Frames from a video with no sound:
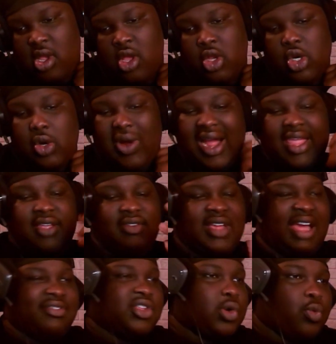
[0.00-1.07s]
Do I even
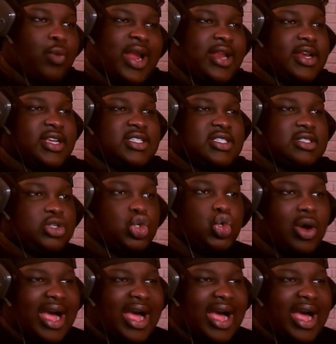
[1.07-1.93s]
have to rate this? You don't